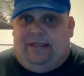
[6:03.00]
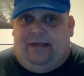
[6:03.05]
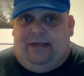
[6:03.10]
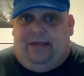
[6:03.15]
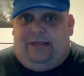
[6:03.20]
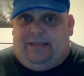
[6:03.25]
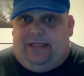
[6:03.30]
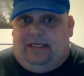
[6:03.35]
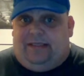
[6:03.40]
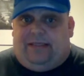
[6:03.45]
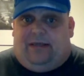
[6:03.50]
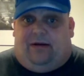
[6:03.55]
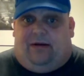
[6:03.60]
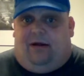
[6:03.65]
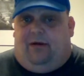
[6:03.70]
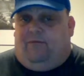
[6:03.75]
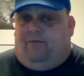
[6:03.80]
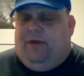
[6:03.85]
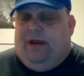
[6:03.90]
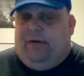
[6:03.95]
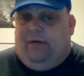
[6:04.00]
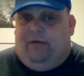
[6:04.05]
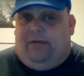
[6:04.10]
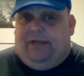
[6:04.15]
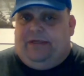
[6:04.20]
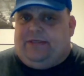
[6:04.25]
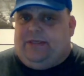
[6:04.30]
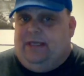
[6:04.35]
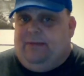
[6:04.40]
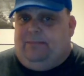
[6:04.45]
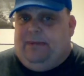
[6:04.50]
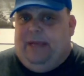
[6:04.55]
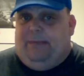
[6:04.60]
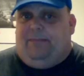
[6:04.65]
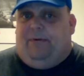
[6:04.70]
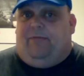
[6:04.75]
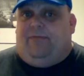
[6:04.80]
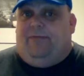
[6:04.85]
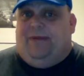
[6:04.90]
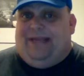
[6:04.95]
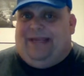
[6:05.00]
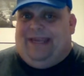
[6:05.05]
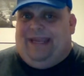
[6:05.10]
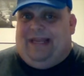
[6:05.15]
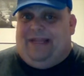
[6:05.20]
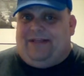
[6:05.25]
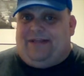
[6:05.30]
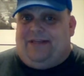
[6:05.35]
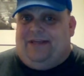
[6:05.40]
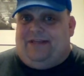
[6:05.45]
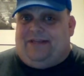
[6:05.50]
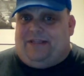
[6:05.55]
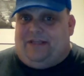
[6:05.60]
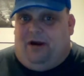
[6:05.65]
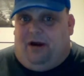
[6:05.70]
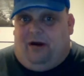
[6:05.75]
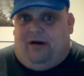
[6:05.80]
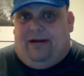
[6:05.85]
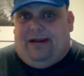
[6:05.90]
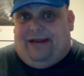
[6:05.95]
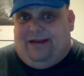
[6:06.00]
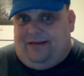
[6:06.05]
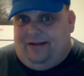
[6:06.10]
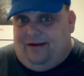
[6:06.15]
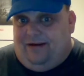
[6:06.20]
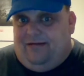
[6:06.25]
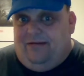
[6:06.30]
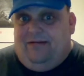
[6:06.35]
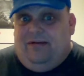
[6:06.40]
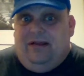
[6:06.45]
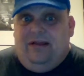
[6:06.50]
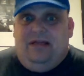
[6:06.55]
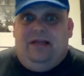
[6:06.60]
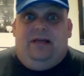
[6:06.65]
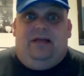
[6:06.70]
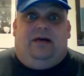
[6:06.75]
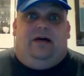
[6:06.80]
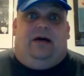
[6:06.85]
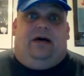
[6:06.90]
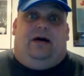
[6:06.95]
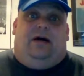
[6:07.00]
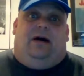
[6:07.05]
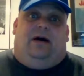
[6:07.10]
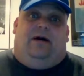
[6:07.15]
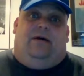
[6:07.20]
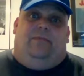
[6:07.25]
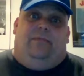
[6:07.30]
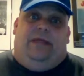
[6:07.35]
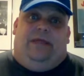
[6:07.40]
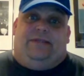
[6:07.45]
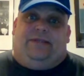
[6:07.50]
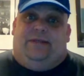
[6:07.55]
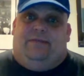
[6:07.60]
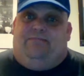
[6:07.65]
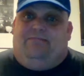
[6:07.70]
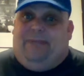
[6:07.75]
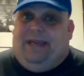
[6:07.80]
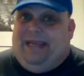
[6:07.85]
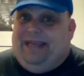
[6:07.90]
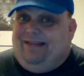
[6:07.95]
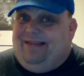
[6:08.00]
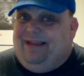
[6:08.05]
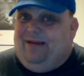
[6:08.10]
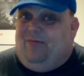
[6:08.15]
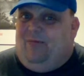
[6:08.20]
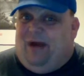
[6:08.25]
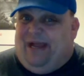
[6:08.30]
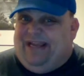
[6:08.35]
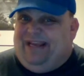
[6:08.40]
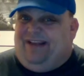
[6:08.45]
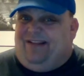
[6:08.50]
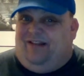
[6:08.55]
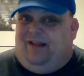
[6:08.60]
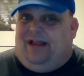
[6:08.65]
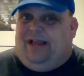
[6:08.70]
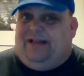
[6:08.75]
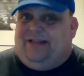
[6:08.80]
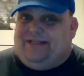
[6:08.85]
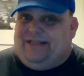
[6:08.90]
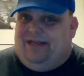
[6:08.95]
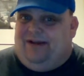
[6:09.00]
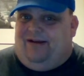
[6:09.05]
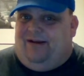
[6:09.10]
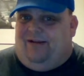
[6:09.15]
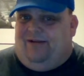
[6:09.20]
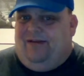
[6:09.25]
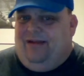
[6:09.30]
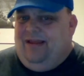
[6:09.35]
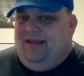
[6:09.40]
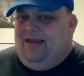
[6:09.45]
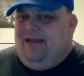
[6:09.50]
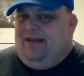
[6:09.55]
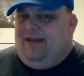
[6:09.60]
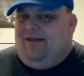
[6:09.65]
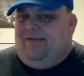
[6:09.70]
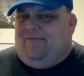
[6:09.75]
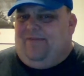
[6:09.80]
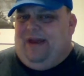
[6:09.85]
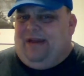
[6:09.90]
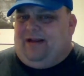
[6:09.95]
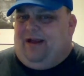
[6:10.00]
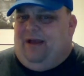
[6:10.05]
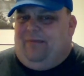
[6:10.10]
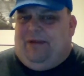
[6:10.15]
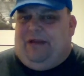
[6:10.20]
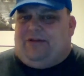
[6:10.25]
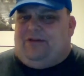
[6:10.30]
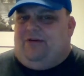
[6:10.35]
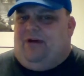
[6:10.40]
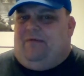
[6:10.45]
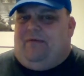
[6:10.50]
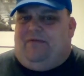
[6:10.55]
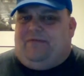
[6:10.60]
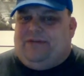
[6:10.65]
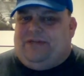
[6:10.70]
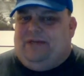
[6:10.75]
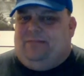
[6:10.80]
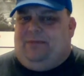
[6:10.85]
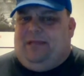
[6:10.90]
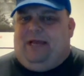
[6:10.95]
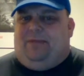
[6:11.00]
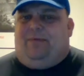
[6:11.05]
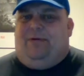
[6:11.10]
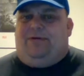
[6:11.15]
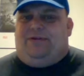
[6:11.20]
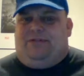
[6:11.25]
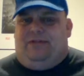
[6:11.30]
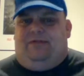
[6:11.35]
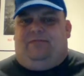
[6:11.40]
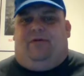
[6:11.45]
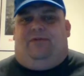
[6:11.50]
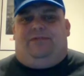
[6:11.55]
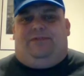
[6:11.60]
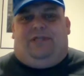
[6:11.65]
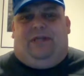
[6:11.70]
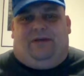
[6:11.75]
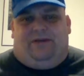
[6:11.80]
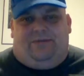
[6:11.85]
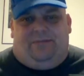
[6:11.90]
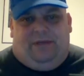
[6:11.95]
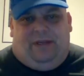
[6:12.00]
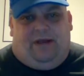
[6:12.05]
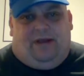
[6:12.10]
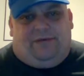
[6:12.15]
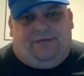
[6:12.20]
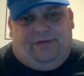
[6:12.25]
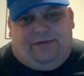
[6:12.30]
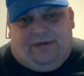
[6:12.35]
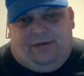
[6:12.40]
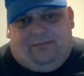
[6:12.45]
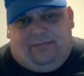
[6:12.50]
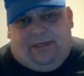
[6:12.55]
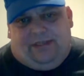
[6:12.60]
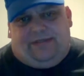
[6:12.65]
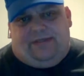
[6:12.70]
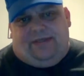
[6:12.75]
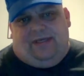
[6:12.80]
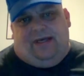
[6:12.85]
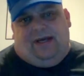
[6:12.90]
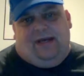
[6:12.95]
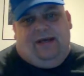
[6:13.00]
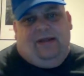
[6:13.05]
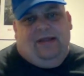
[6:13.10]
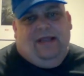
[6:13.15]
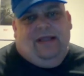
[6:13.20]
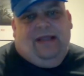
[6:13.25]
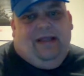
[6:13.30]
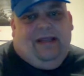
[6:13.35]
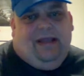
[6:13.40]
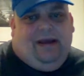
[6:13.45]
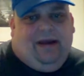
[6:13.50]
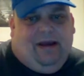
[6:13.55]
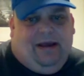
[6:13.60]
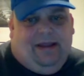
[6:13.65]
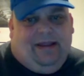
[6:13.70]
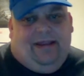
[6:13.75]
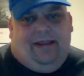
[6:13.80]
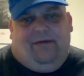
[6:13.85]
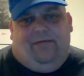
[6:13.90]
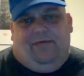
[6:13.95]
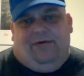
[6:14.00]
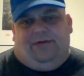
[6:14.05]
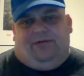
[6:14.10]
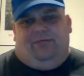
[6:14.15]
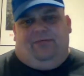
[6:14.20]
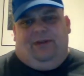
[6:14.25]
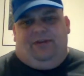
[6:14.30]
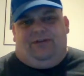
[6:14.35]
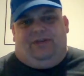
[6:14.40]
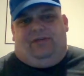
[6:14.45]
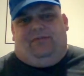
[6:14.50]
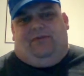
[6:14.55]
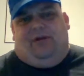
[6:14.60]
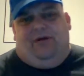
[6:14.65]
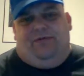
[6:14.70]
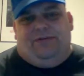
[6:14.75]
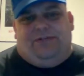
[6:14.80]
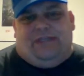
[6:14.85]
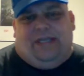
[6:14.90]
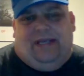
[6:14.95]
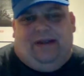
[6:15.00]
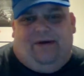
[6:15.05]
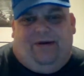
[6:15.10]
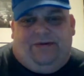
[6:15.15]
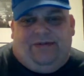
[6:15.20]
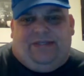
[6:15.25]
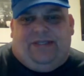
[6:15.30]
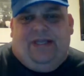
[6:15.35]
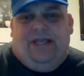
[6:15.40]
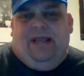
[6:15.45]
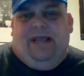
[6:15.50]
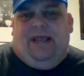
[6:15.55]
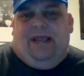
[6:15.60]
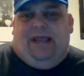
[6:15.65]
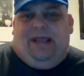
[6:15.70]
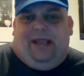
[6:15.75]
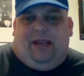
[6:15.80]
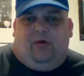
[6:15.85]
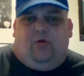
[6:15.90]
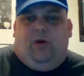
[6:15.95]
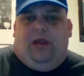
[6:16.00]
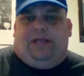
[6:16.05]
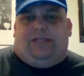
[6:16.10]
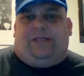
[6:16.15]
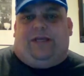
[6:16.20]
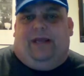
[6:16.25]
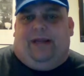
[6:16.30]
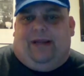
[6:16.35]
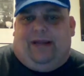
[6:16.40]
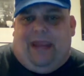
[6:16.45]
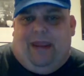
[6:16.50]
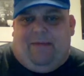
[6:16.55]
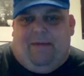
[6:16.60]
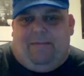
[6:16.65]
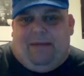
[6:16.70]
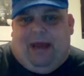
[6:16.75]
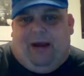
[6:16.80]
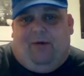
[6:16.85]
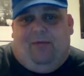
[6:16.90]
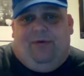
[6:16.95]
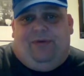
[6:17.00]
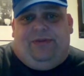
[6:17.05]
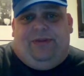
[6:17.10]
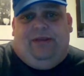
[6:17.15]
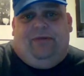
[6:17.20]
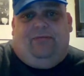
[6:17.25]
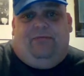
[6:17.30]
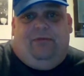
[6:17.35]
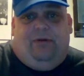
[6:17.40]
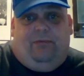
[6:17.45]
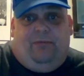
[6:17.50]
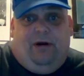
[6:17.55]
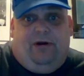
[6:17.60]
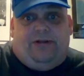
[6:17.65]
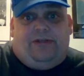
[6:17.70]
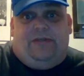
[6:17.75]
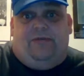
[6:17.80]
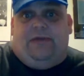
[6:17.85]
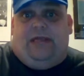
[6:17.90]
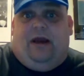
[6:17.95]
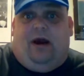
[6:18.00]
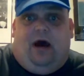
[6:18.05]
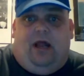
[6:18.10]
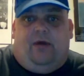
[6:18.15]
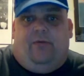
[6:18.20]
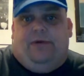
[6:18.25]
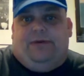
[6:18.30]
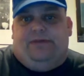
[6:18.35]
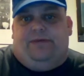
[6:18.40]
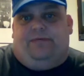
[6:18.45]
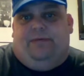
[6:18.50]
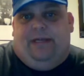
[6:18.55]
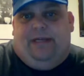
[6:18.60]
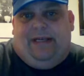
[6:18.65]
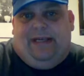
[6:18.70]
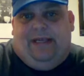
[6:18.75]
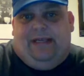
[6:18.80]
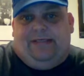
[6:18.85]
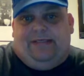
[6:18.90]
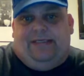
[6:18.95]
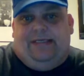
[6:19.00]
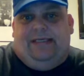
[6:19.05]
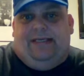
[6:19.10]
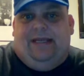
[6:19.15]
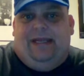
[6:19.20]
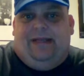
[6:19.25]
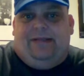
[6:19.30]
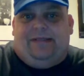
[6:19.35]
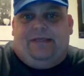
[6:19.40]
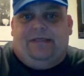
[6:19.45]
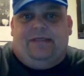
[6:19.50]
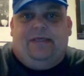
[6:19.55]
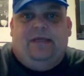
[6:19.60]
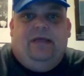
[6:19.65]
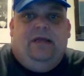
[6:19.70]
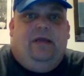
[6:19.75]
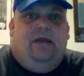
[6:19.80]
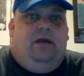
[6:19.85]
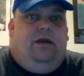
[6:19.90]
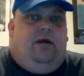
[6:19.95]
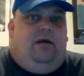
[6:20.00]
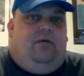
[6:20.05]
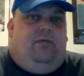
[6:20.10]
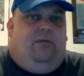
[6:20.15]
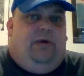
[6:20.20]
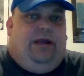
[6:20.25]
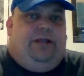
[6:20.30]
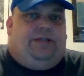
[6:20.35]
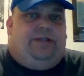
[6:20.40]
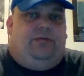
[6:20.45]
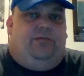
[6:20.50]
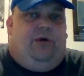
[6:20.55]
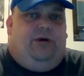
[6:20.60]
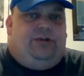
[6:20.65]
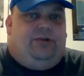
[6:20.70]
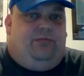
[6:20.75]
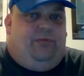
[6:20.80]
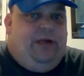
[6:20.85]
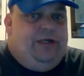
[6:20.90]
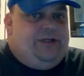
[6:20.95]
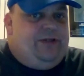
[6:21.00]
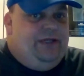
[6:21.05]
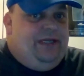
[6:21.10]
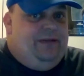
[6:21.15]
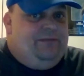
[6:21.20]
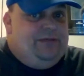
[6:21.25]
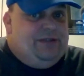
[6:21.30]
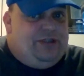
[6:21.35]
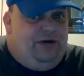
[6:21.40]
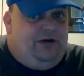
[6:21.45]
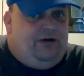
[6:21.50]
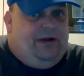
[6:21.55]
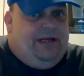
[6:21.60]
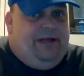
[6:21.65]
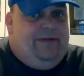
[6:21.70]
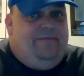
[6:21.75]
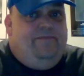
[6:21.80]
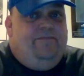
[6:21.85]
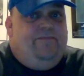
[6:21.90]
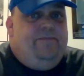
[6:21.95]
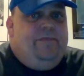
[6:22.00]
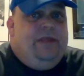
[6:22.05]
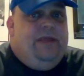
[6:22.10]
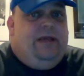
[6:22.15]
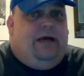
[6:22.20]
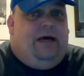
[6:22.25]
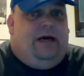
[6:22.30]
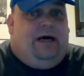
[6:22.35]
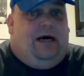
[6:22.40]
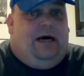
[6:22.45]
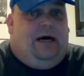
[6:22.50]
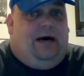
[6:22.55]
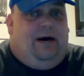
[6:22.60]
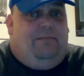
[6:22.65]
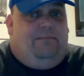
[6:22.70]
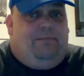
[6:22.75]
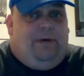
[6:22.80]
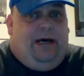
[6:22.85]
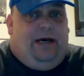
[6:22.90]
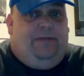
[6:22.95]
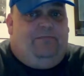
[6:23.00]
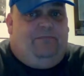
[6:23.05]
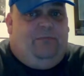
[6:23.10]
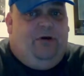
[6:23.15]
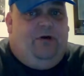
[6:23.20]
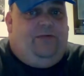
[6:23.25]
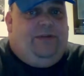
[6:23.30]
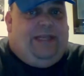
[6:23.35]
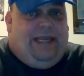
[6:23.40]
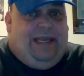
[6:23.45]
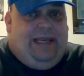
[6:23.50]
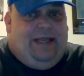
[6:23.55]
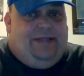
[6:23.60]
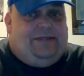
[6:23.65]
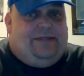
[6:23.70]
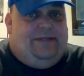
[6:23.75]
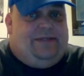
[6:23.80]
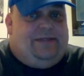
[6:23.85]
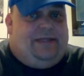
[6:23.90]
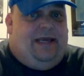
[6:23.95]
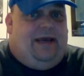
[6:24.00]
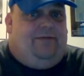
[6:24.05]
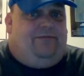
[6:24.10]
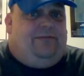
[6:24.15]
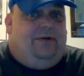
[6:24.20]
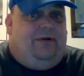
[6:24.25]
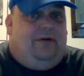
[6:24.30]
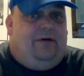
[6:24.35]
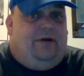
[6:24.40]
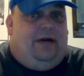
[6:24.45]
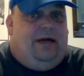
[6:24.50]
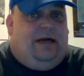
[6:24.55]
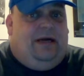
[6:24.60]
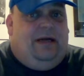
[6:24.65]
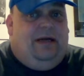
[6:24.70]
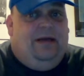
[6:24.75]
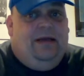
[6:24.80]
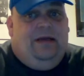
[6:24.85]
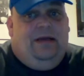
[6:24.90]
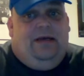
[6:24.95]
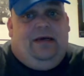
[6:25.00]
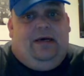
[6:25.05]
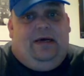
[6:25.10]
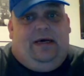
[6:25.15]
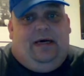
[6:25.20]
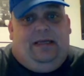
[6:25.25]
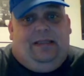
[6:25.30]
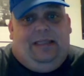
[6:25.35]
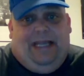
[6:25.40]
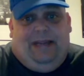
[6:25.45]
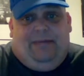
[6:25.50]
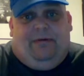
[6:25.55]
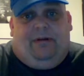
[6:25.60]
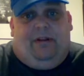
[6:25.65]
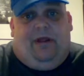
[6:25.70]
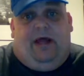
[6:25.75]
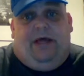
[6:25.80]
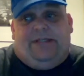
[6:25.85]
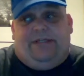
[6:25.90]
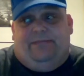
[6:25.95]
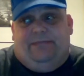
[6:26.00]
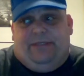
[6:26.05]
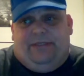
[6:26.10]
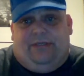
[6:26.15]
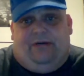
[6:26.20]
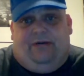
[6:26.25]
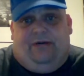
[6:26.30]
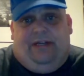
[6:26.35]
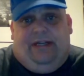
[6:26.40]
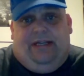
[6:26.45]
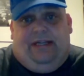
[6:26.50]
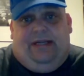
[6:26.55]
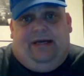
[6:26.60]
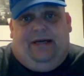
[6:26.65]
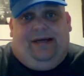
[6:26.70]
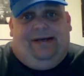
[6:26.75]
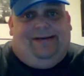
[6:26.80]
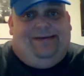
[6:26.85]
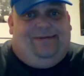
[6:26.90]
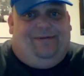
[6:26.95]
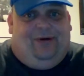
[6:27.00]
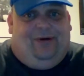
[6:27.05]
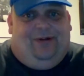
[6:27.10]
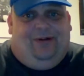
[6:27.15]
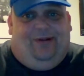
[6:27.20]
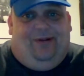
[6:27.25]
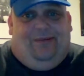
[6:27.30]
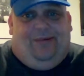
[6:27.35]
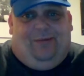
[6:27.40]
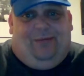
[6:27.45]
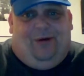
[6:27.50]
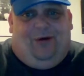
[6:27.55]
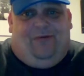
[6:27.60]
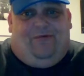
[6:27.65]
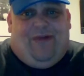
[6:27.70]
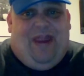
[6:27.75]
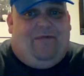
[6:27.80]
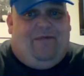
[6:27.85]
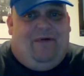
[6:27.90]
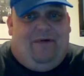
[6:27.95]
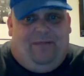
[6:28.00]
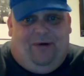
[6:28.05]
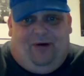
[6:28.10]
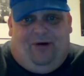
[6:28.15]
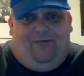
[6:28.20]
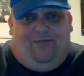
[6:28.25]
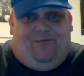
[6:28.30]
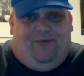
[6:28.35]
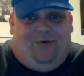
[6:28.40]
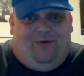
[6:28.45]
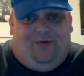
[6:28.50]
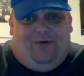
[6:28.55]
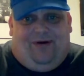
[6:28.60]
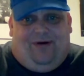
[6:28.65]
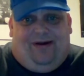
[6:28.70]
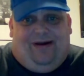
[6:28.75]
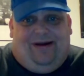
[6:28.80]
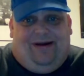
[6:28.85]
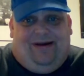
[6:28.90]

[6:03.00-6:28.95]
Citians eat there. I'll frequently see people from the Kansas City Star eating there. Um, it's mainly white clientele. In fact, I'm not sure I've ever seen a black person in Rosedale, to be honest with you. But uh, uh, it was originally Rosedale's and Quicks kind of came about with the emergence of the auto industry in Kansas City, Kansas, which was originally in Missouri, uh, but moved to Kansas after uh, uh, labor laws in Missouri uh, were a little bit more favorable for